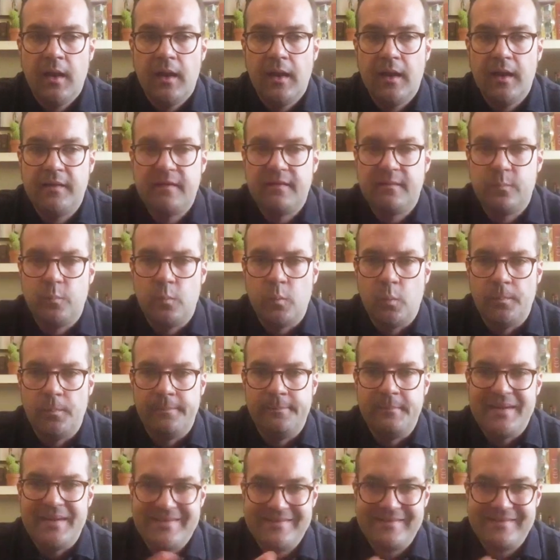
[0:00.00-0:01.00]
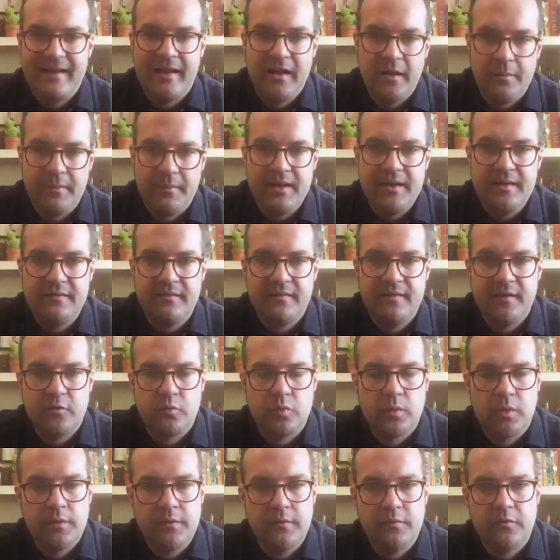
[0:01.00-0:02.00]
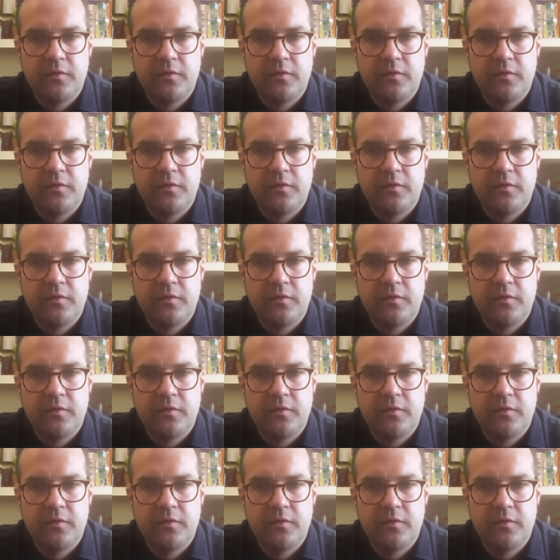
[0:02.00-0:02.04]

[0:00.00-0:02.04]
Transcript: It's mistel based, this one.